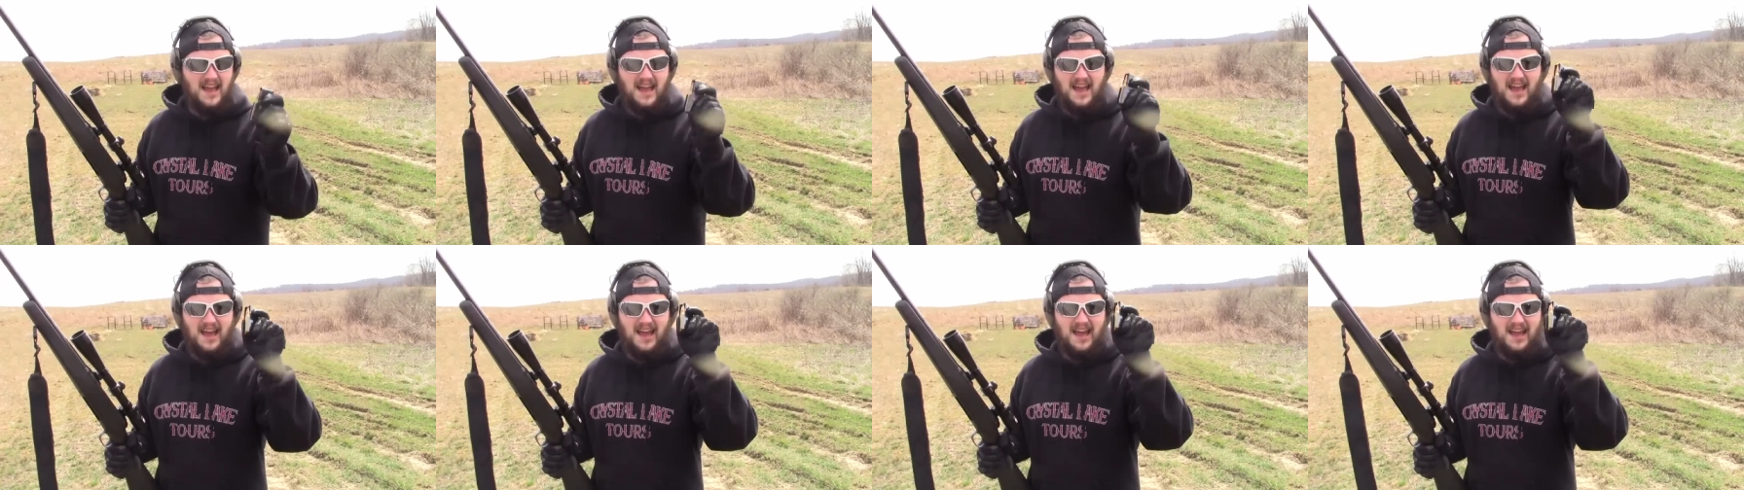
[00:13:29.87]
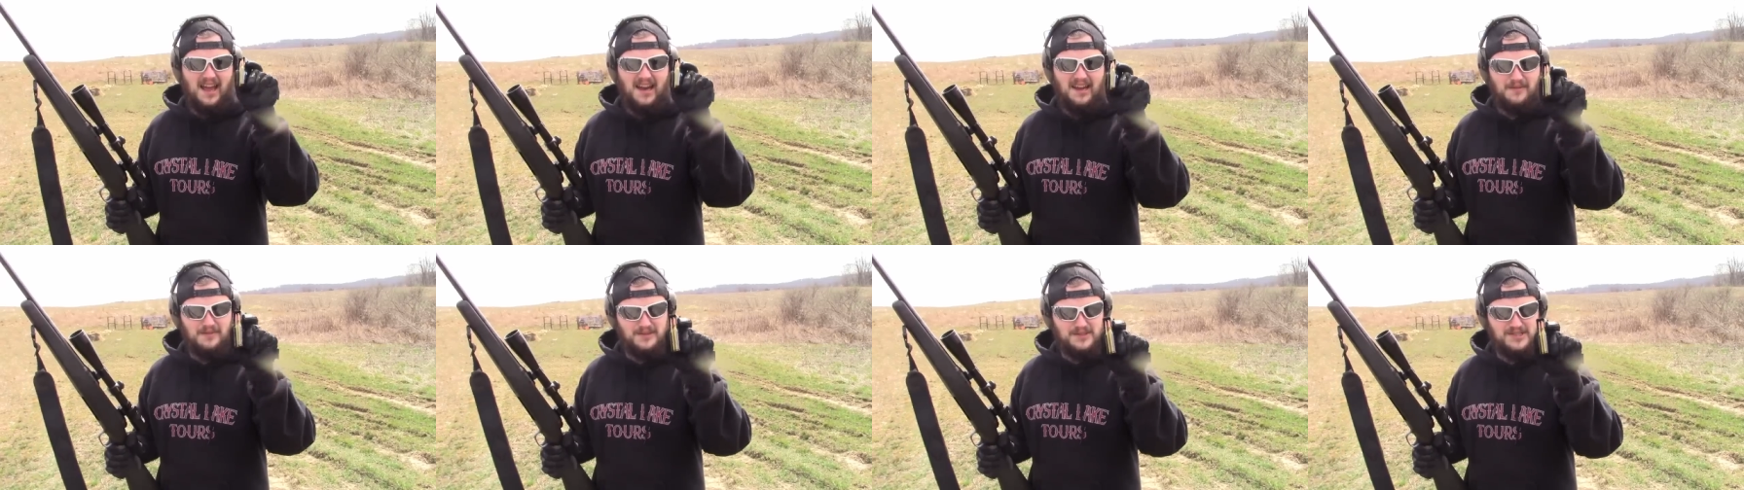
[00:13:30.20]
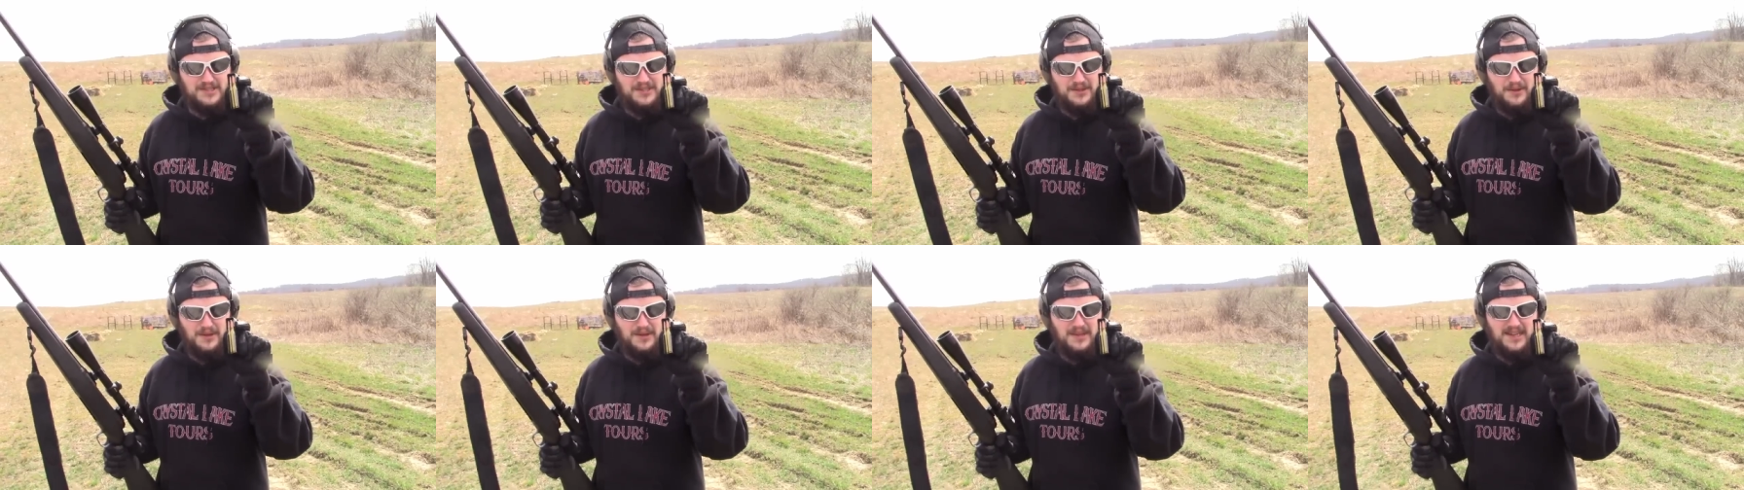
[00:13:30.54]
And it was
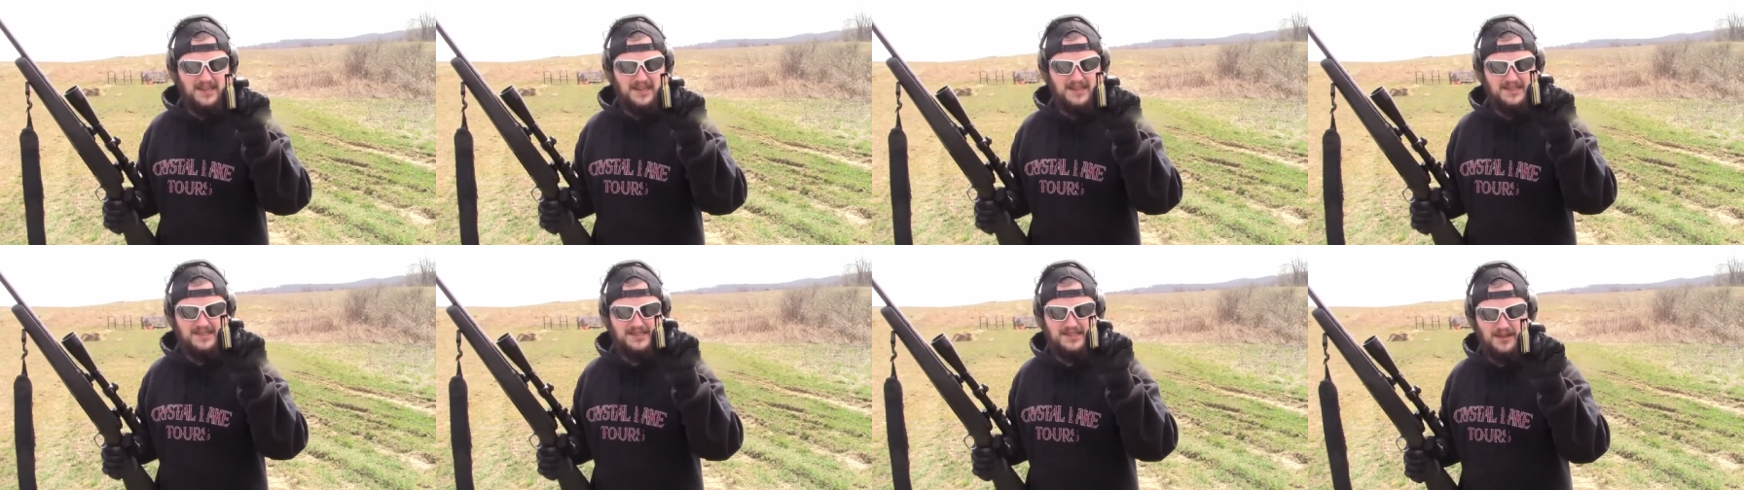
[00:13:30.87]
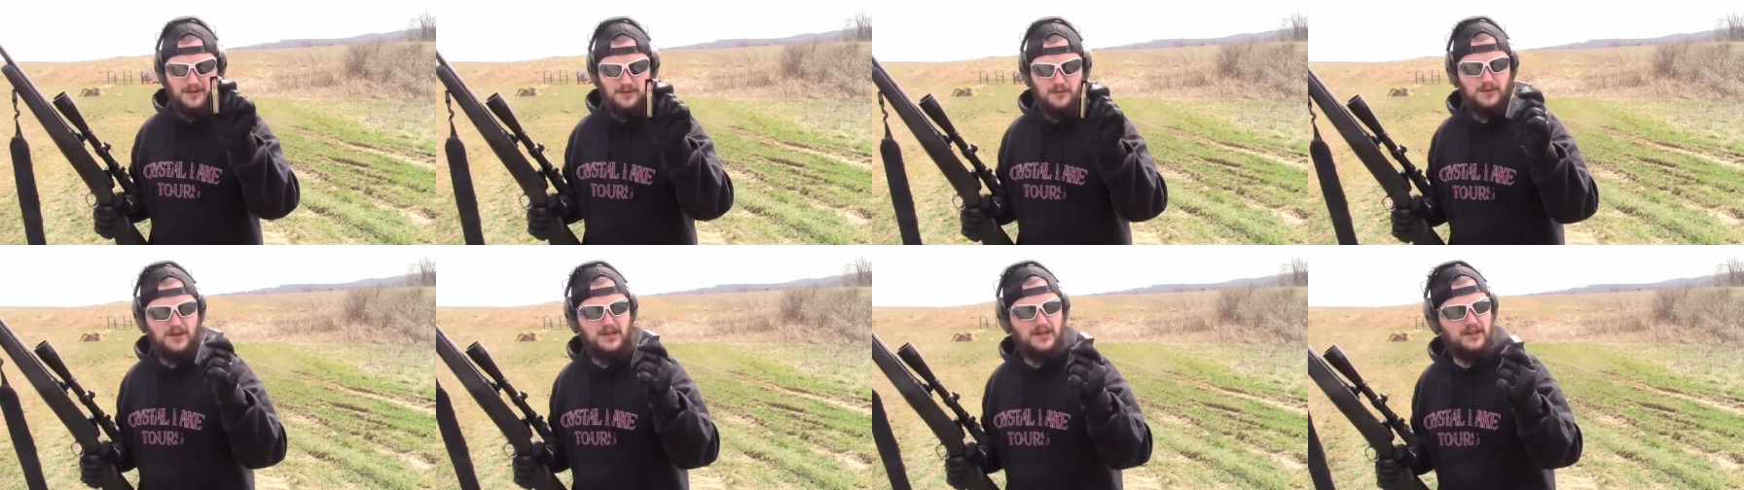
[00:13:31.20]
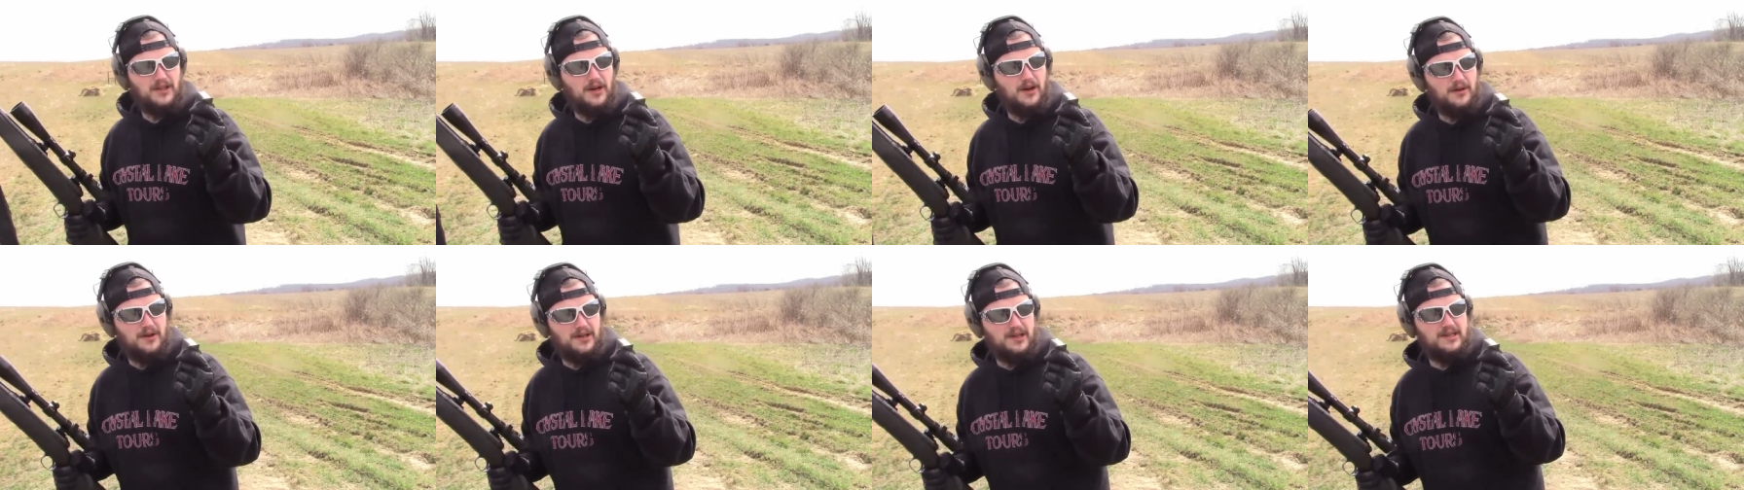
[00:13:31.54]
two of these, they're
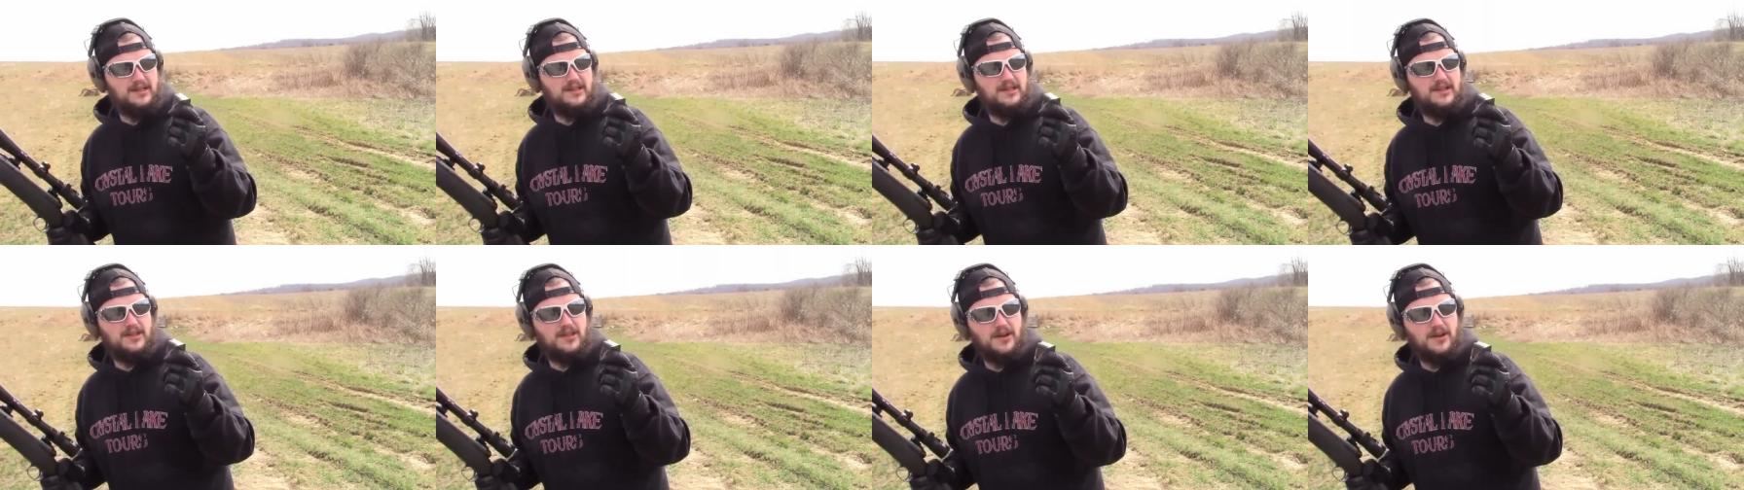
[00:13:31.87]
reloaded